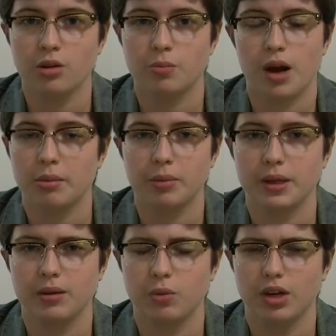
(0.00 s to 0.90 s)
who
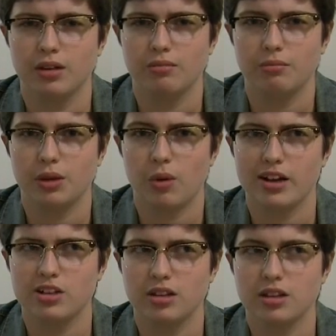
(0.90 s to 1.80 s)
probably wouldn't be
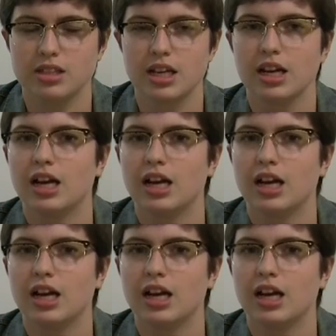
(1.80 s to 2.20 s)
watching this,